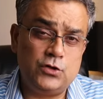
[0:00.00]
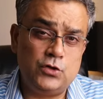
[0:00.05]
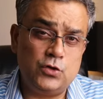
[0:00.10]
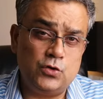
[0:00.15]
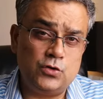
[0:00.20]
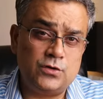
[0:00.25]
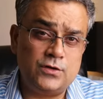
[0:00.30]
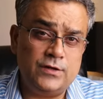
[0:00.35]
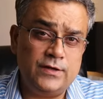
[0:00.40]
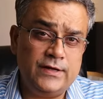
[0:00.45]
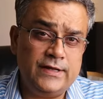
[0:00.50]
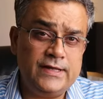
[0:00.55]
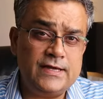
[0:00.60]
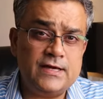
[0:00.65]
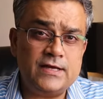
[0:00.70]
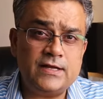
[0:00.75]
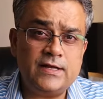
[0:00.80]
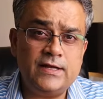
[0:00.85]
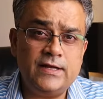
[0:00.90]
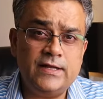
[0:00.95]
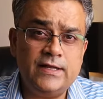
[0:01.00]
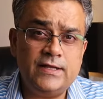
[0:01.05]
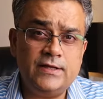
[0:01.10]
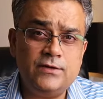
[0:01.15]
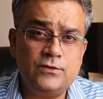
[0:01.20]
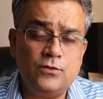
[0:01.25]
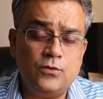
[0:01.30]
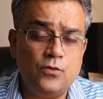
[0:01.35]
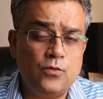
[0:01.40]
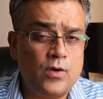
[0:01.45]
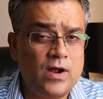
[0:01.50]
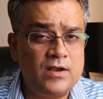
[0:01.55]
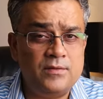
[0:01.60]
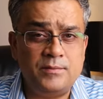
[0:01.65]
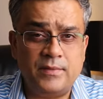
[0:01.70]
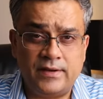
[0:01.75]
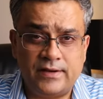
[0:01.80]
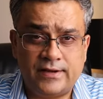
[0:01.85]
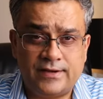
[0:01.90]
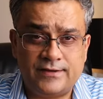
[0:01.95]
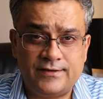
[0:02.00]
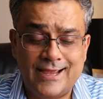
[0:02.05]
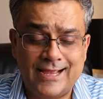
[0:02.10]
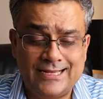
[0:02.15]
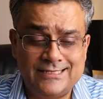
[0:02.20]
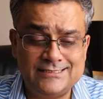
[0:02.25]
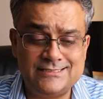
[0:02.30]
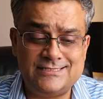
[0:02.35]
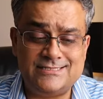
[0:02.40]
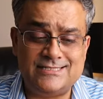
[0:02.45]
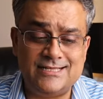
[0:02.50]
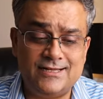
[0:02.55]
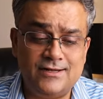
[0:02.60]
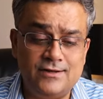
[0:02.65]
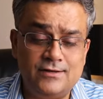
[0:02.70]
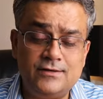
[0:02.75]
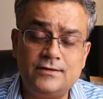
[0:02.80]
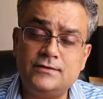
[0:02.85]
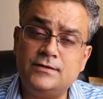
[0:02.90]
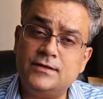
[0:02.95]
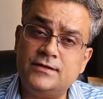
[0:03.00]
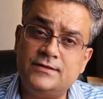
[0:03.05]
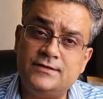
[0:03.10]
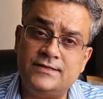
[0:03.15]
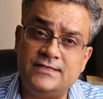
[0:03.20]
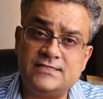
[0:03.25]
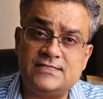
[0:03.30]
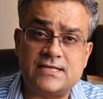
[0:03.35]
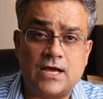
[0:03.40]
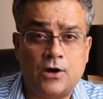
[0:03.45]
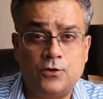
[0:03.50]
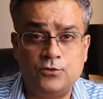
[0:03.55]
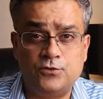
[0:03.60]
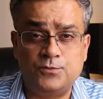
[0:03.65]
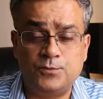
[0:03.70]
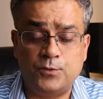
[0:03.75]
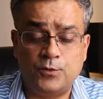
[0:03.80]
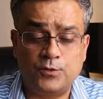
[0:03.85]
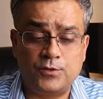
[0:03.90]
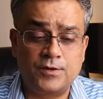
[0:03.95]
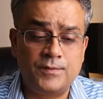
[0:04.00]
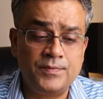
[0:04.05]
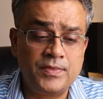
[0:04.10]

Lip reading: took nearly 1 minute and generated this output.